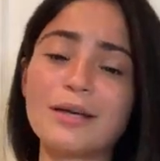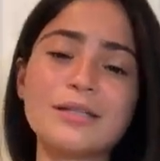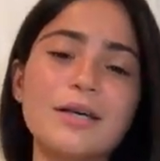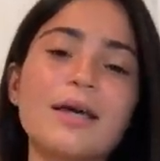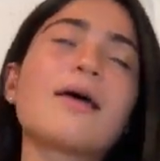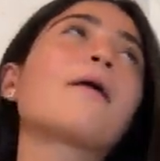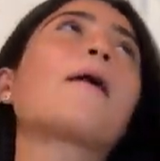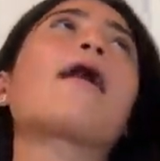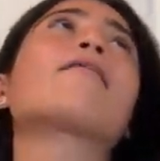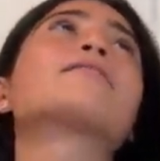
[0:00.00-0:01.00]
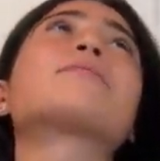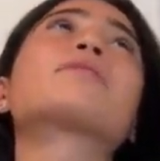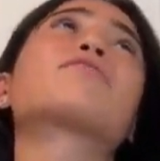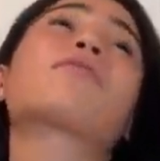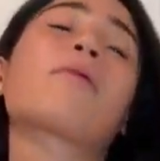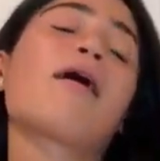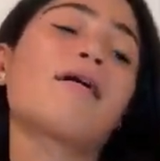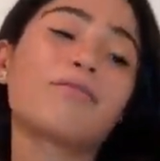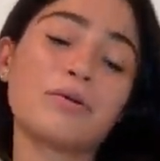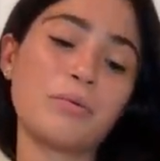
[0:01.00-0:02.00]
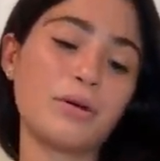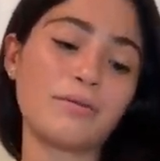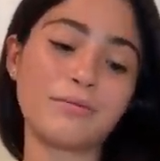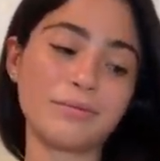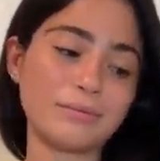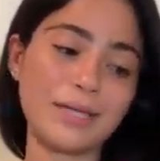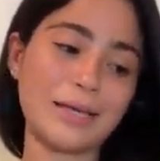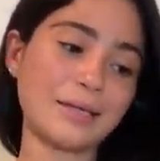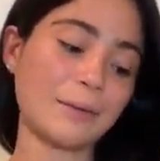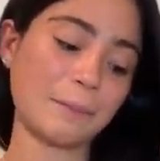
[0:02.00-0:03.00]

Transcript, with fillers: I took uh, something from everyone. Like,